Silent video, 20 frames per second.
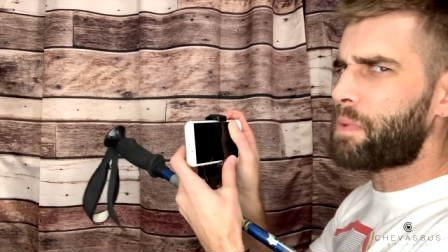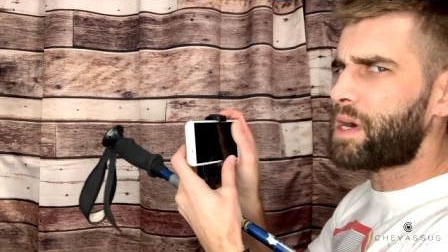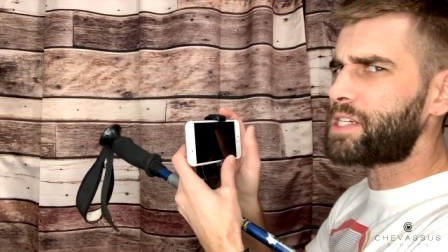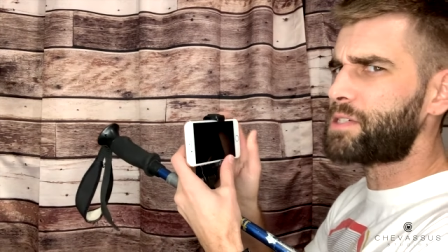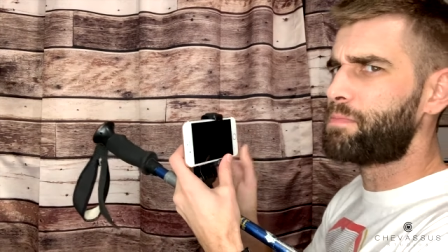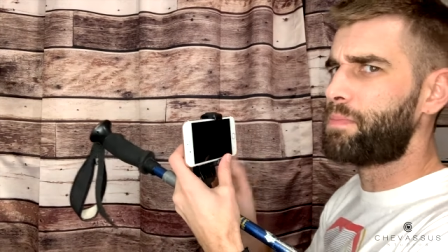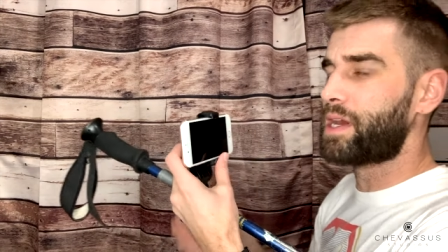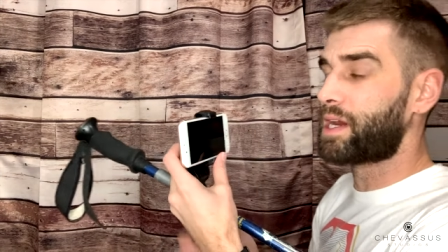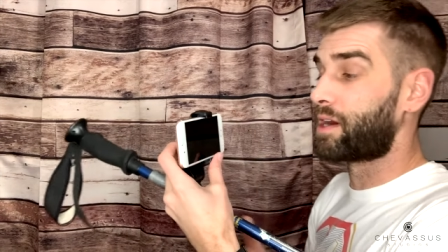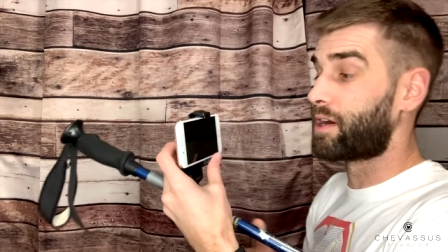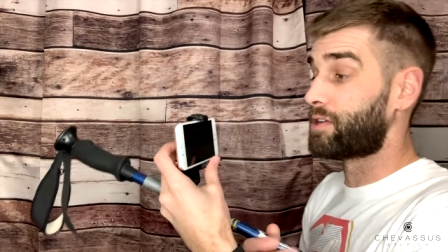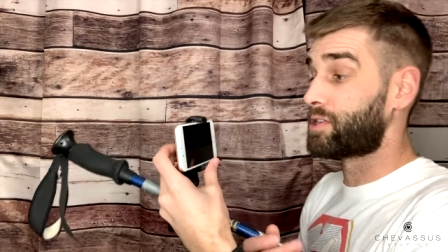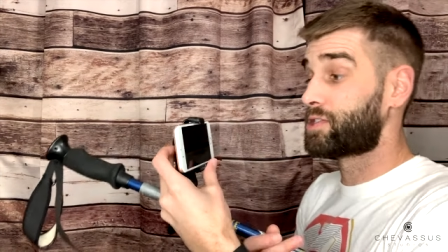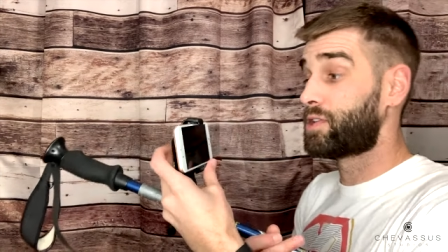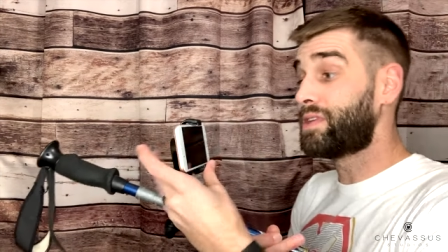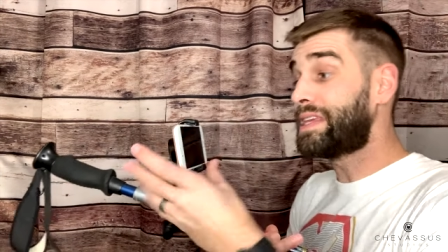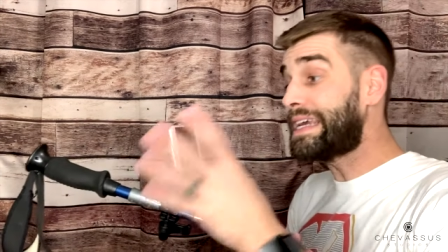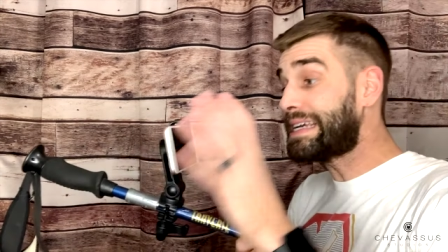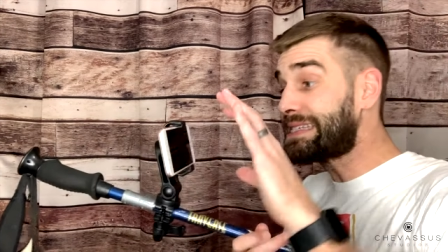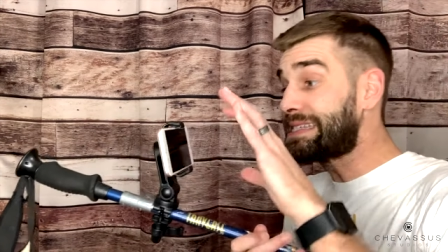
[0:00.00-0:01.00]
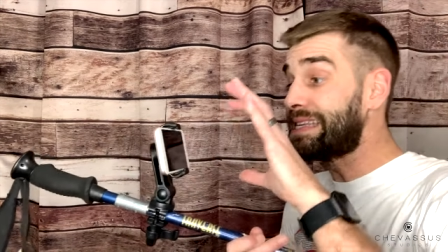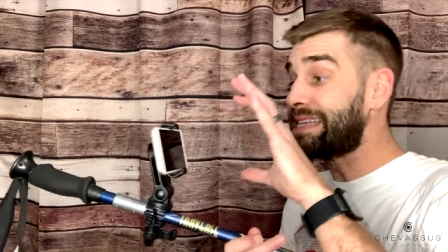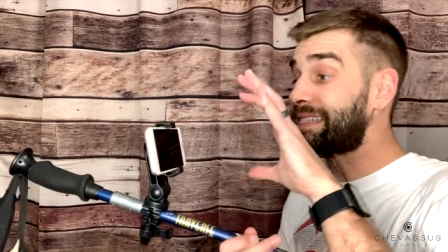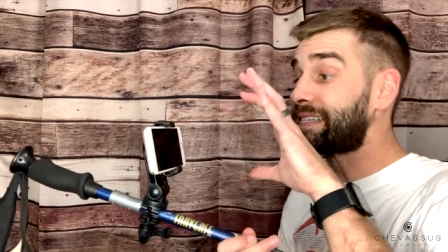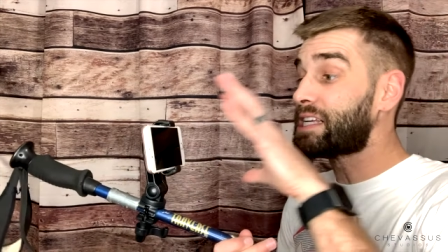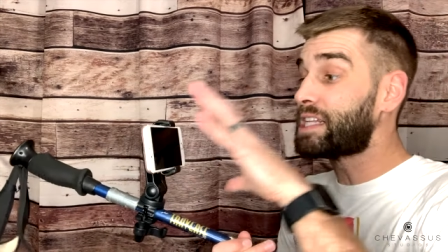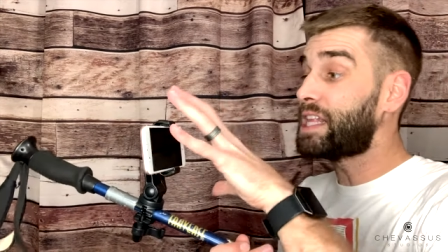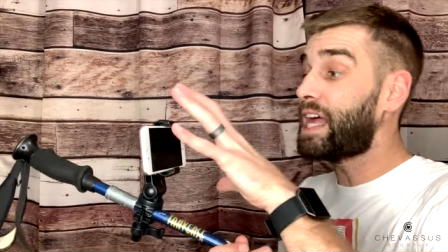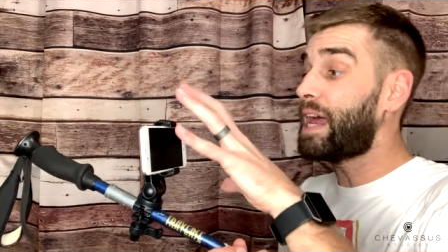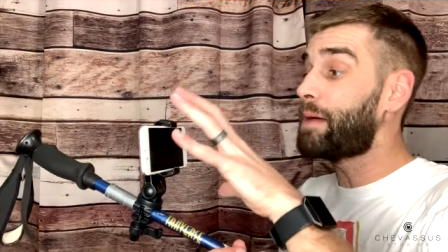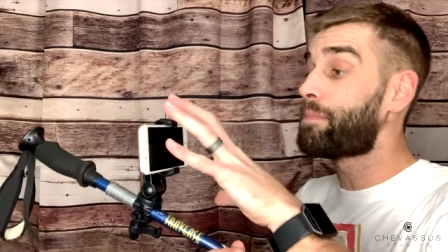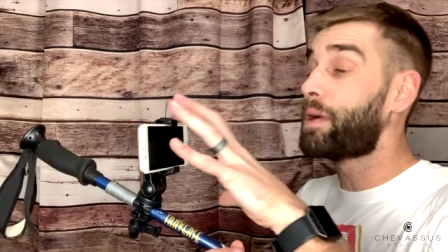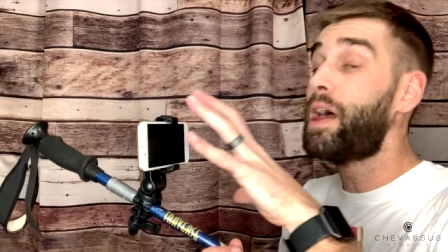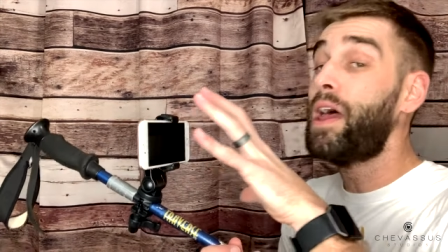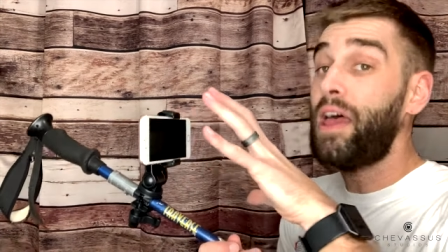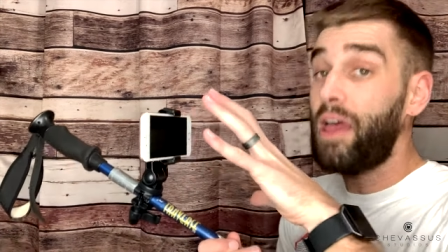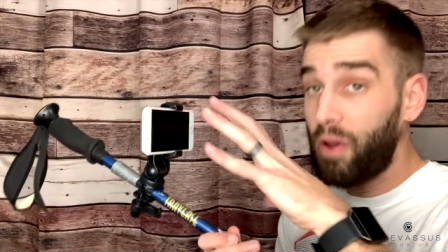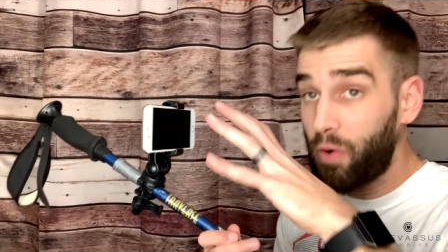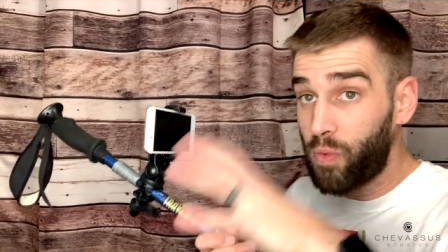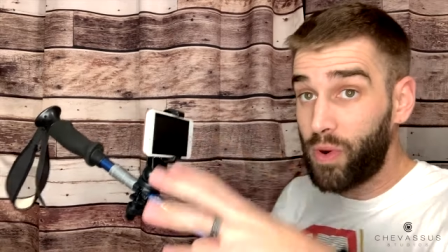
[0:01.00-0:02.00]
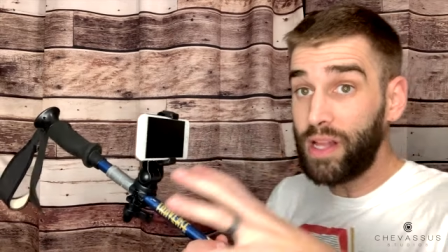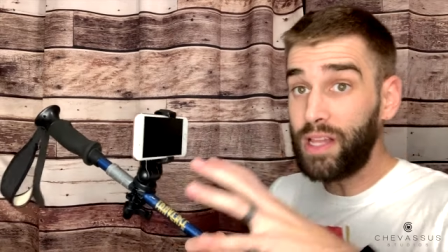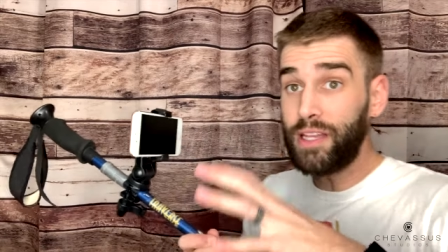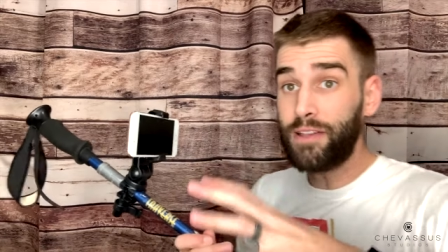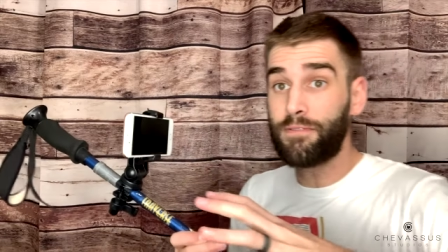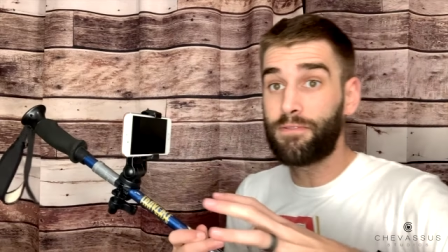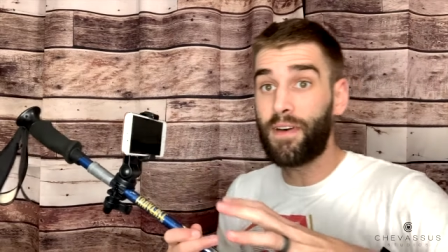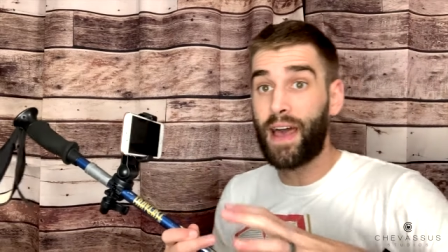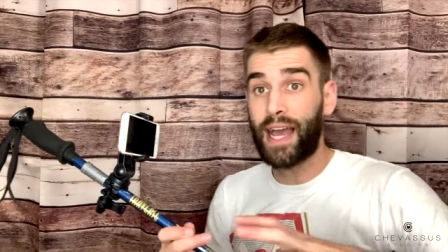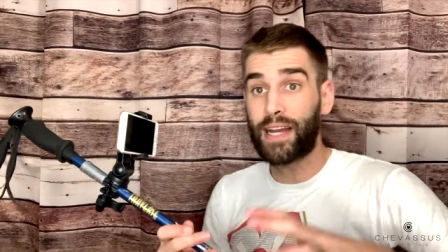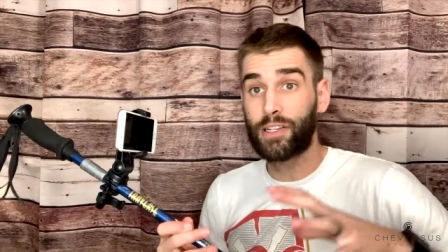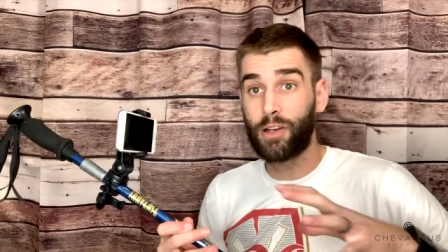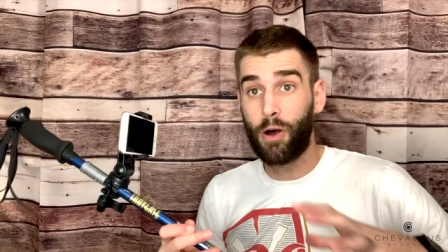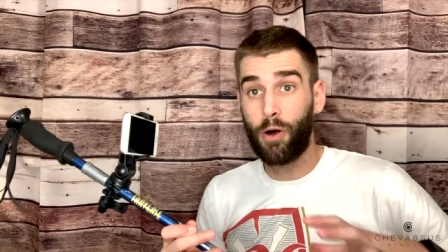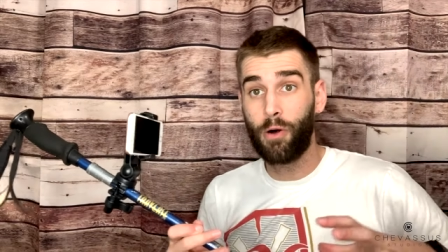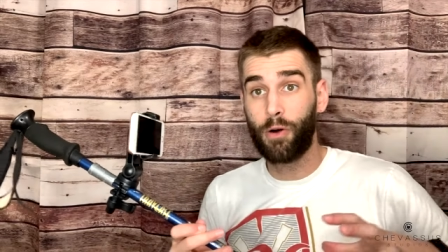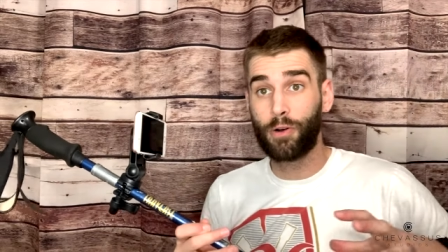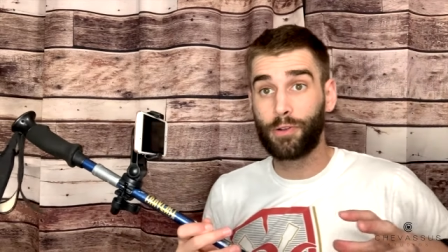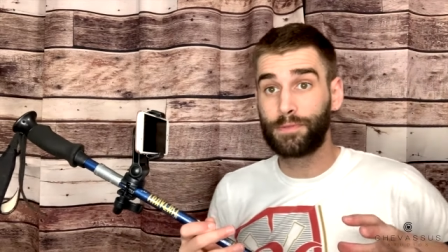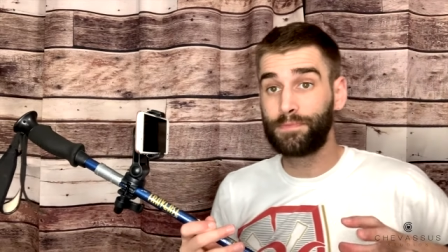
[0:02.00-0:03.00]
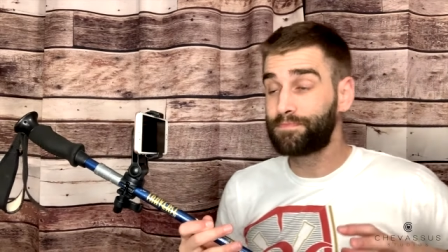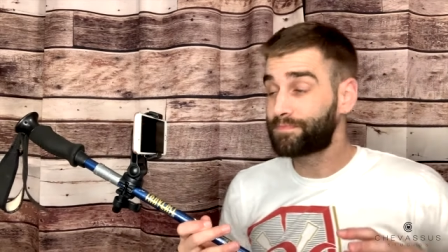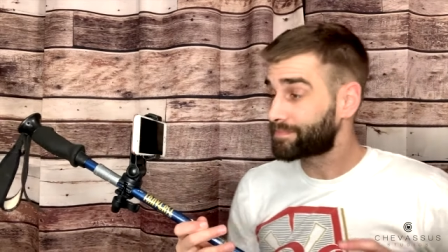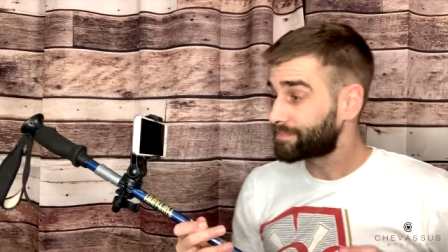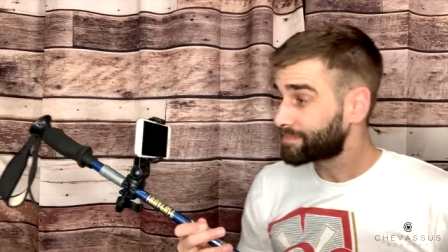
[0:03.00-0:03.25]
much bigger. So yes, this clamp will in fact hold